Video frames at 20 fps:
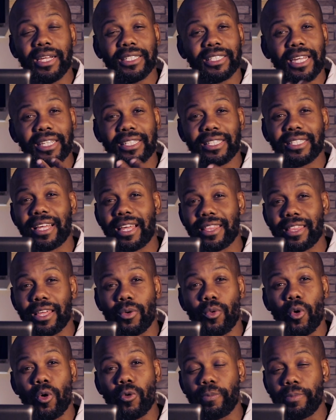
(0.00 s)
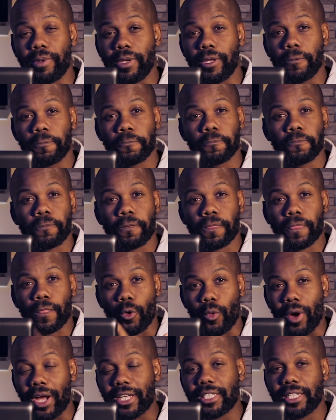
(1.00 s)
chances are they won't be
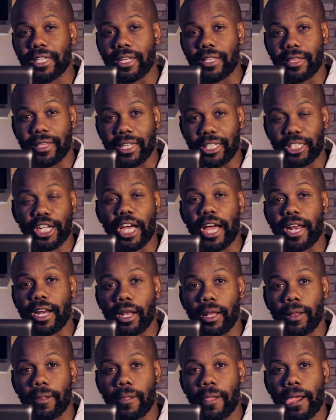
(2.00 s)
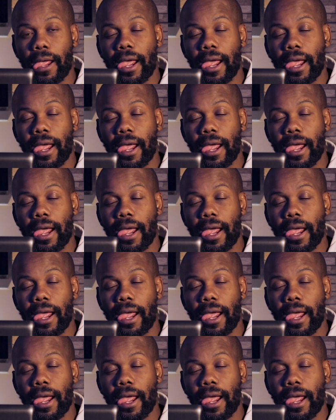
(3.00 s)
watching the channel.